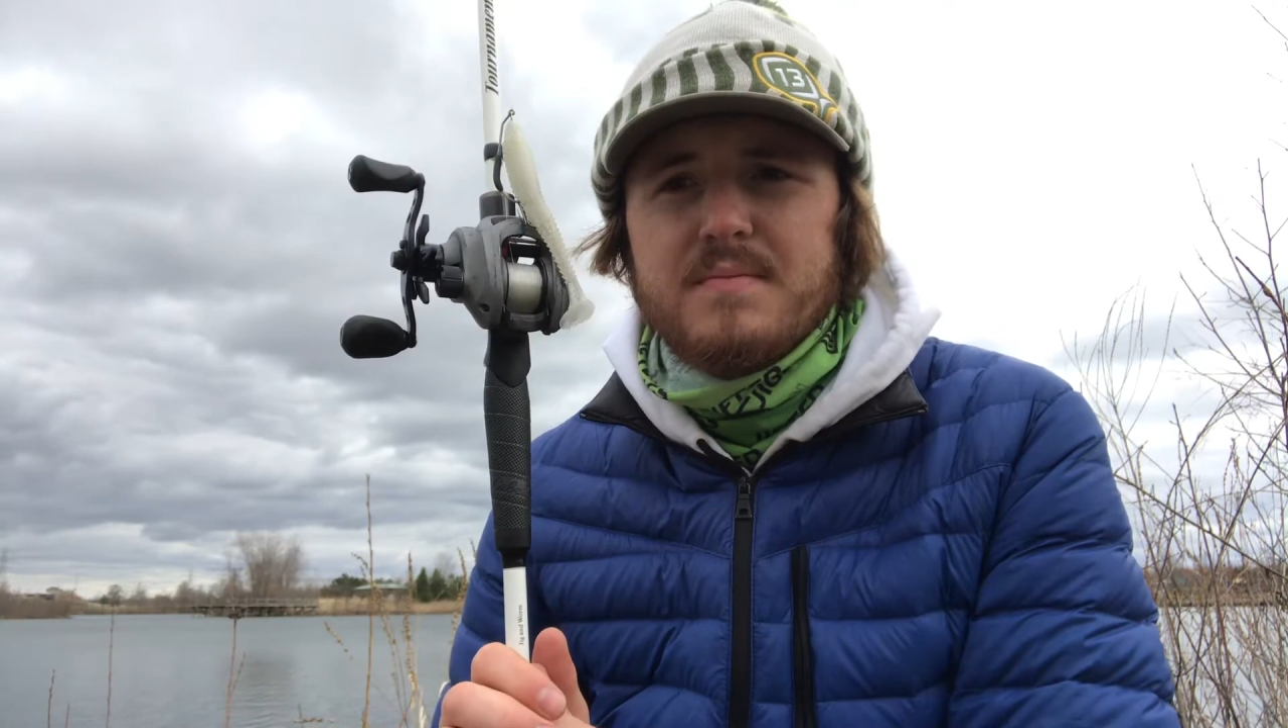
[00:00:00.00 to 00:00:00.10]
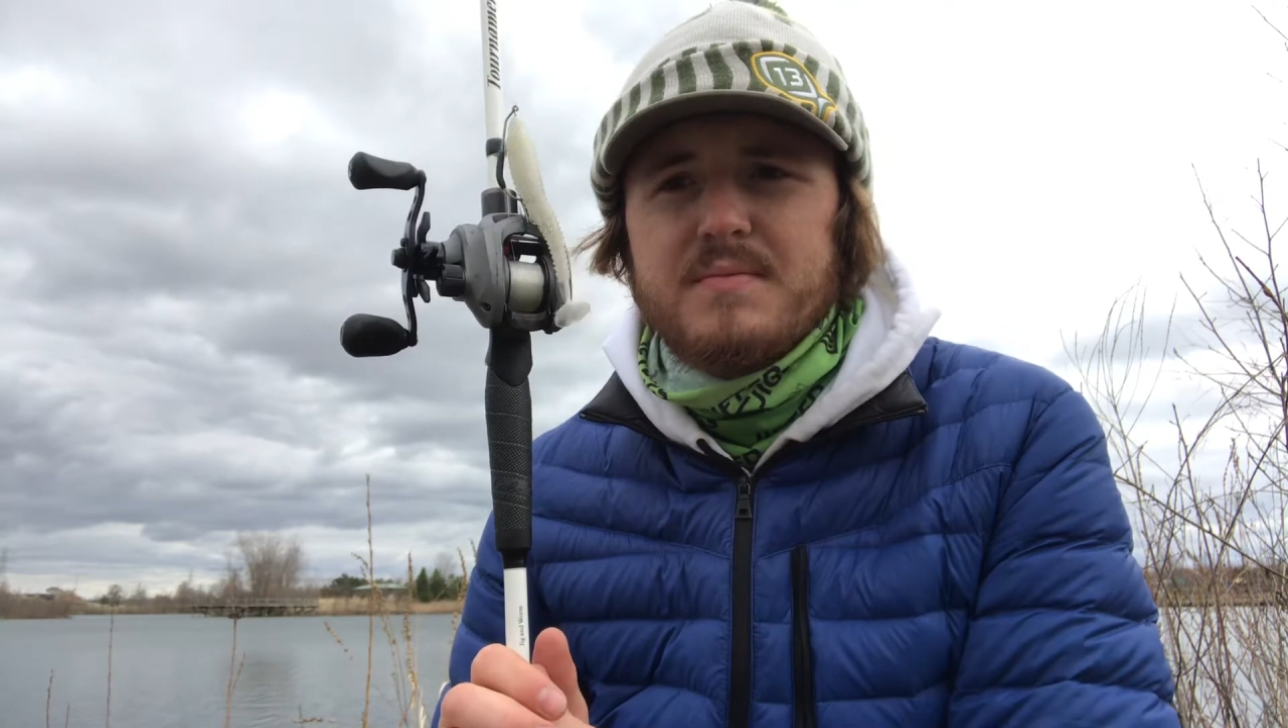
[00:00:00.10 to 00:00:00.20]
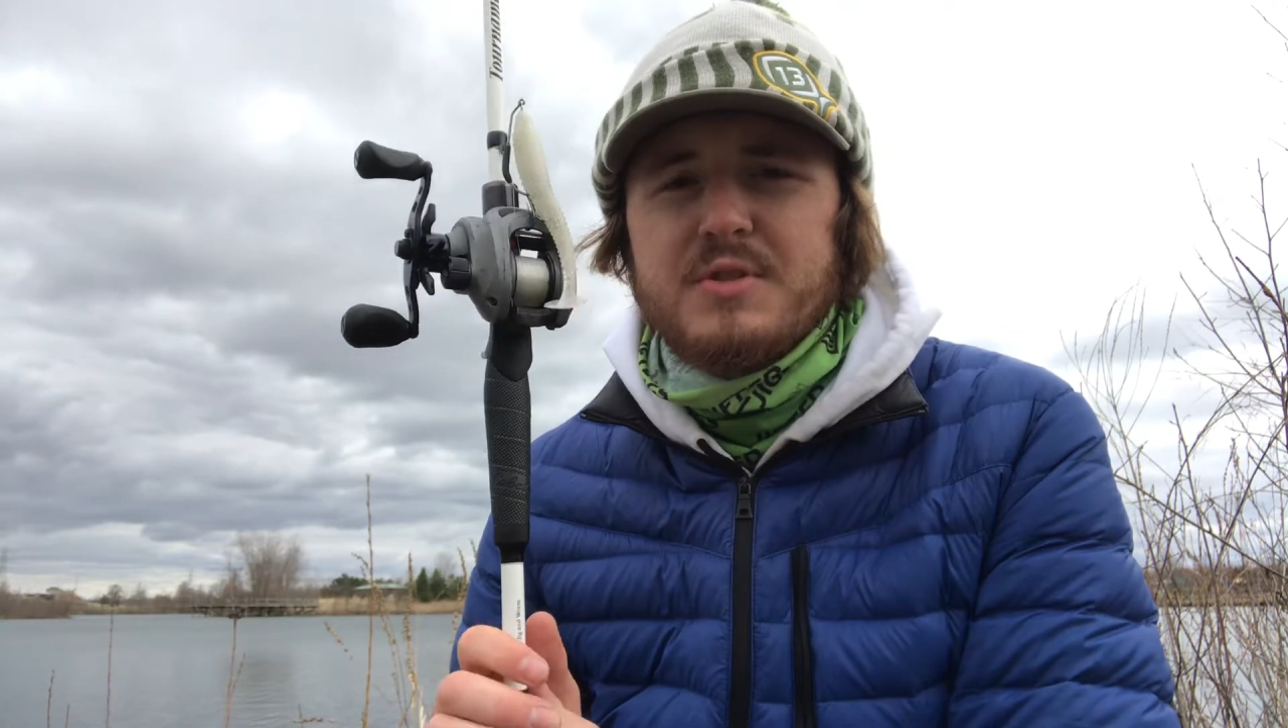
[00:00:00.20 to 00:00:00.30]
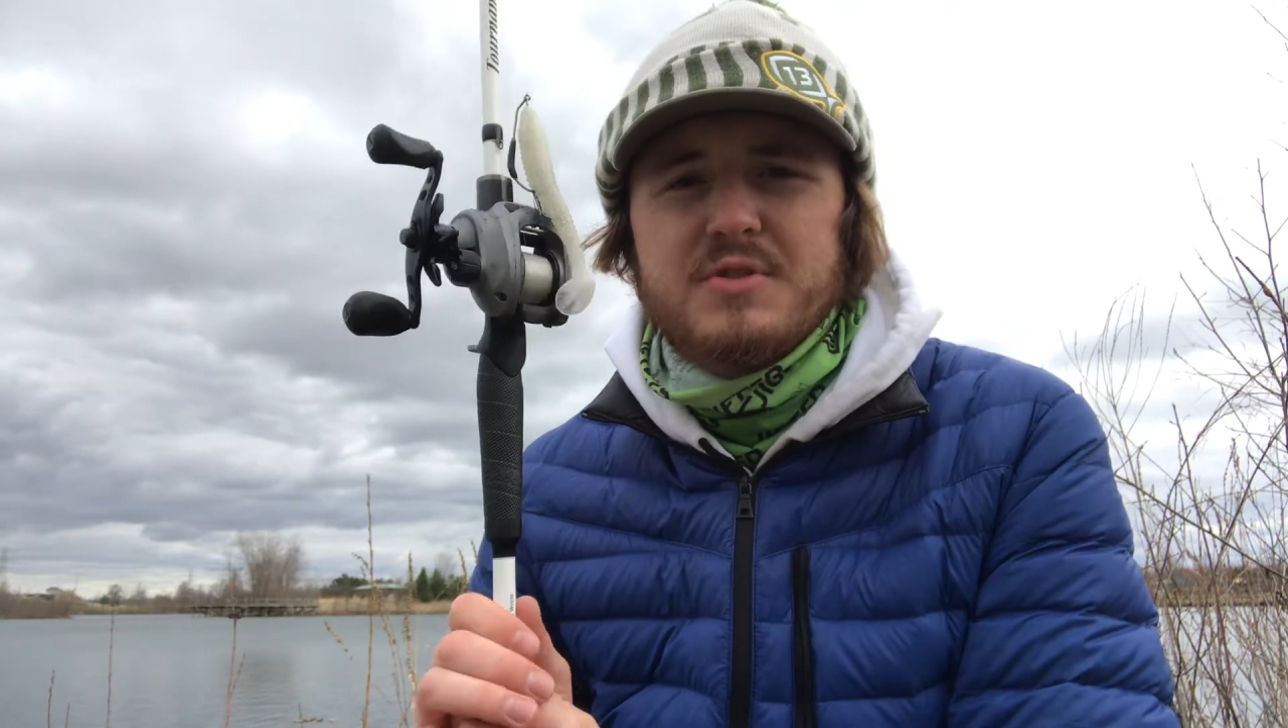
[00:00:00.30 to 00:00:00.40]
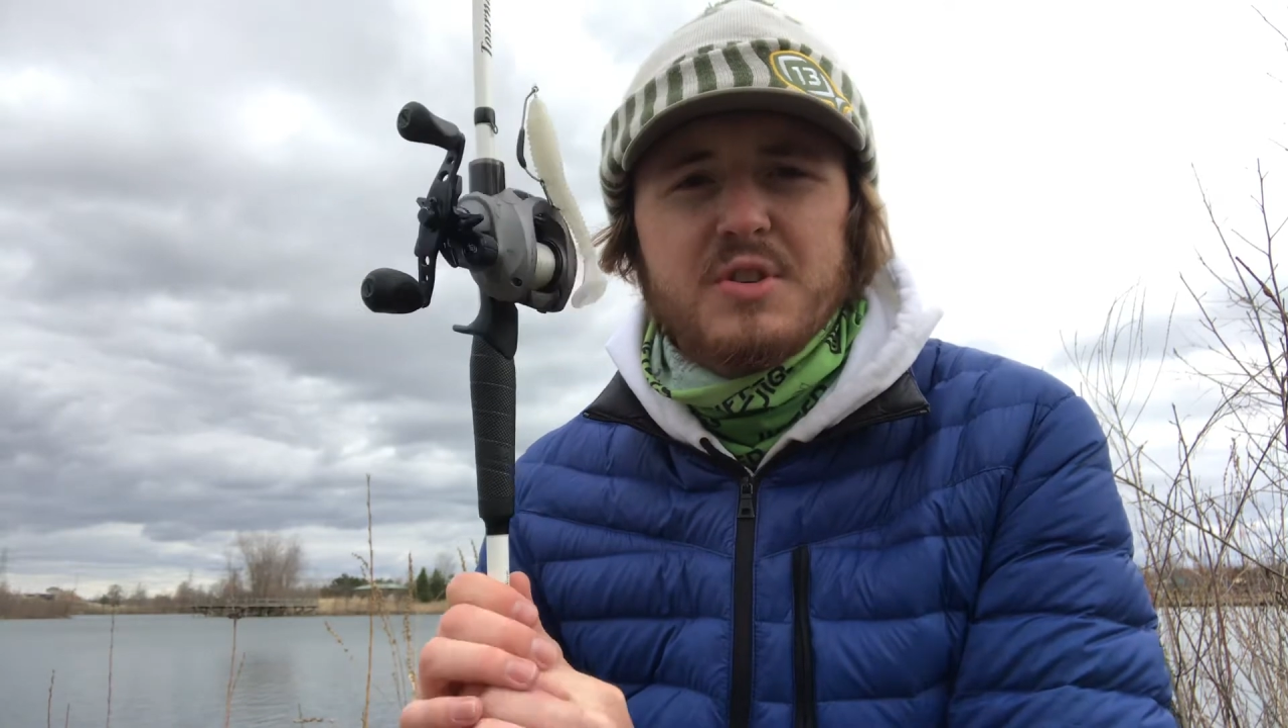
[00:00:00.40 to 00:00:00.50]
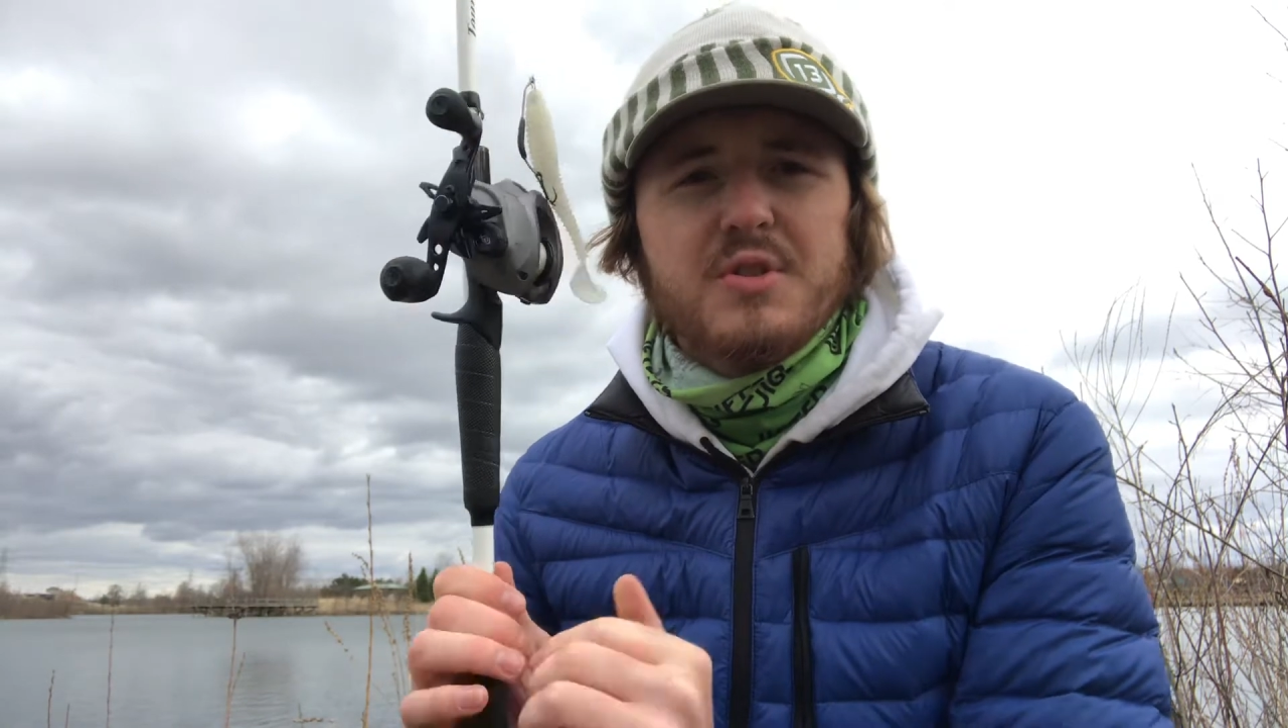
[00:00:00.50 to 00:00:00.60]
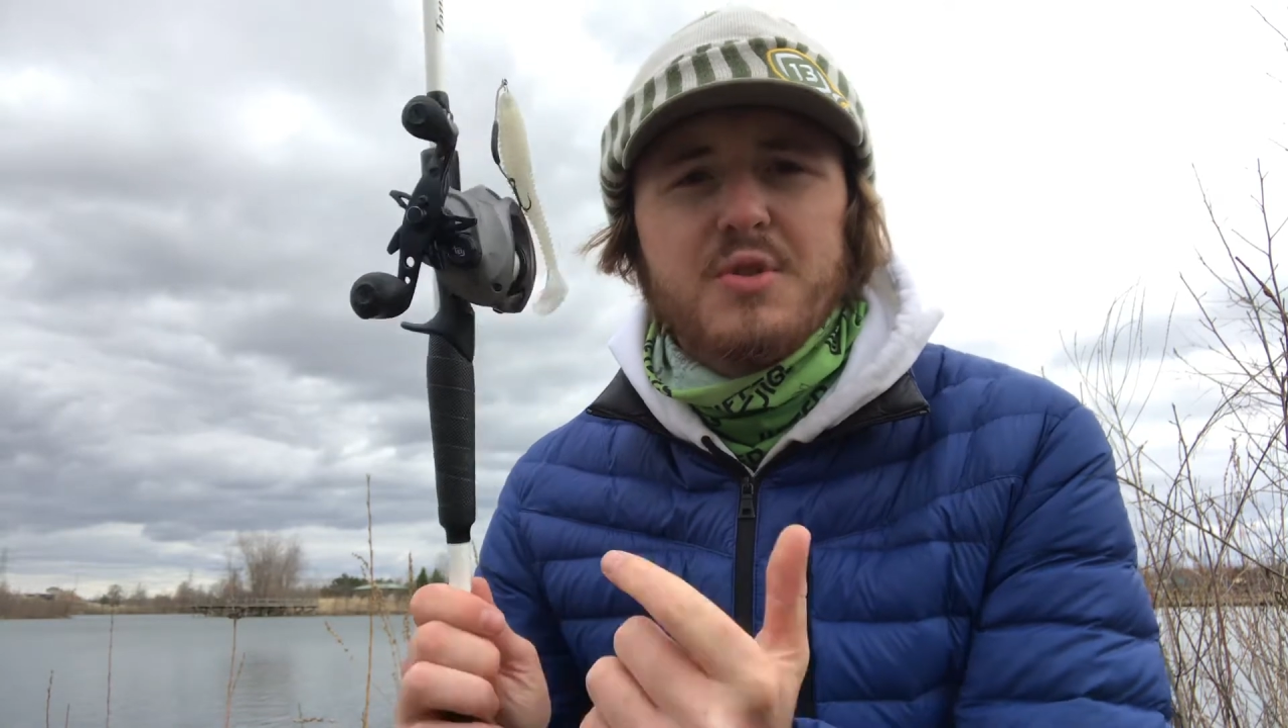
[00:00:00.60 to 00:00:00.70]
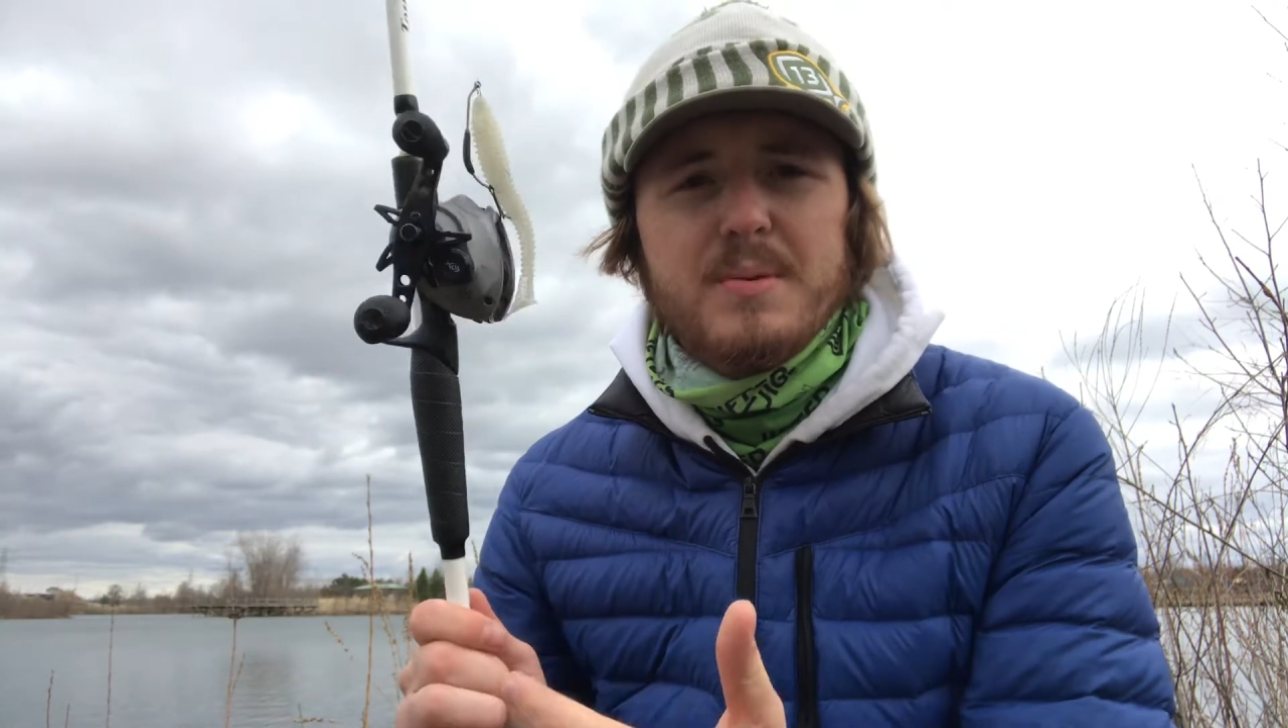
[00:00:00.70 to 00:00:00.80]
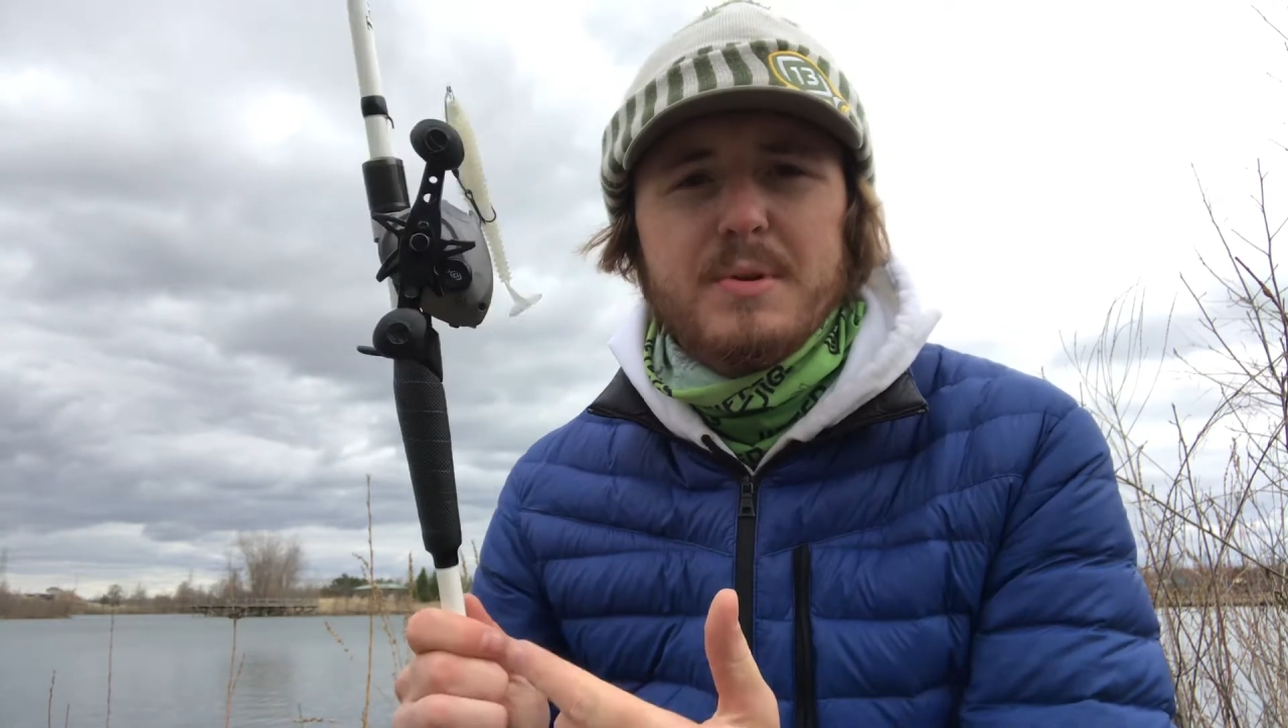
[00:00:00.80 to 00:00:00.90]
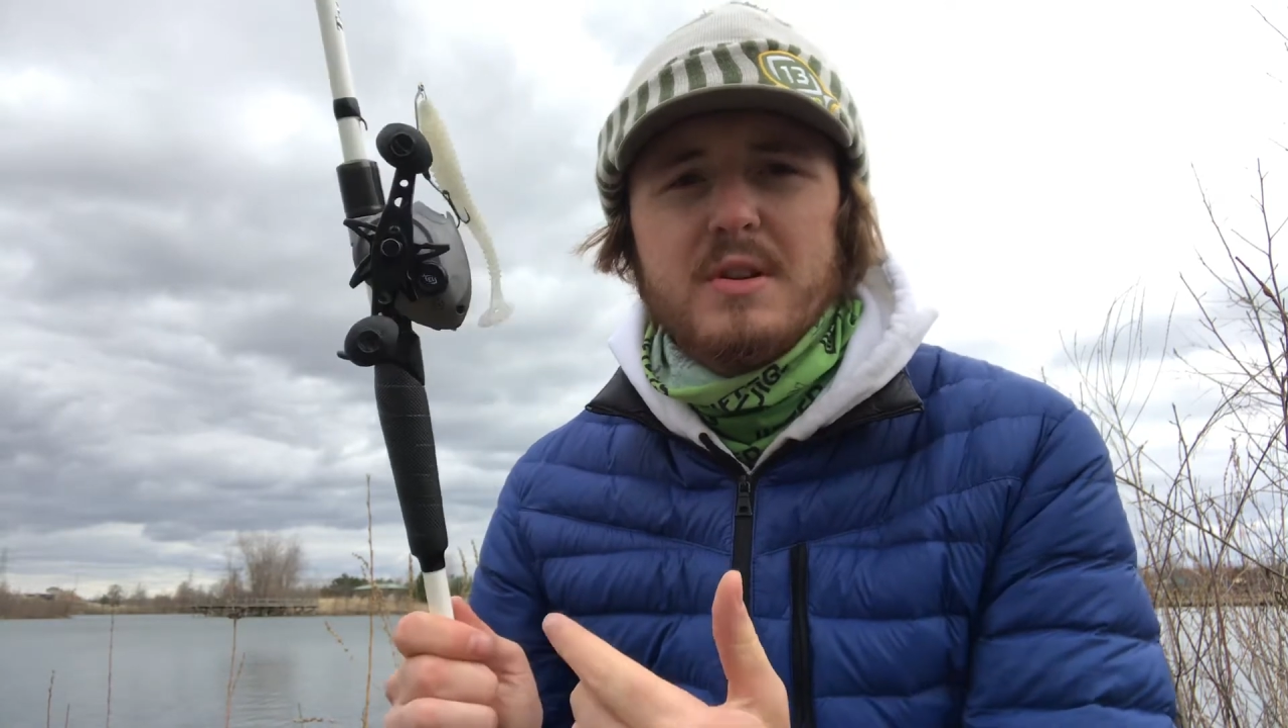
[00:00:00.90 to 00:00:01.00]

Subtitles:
just so you can creep it.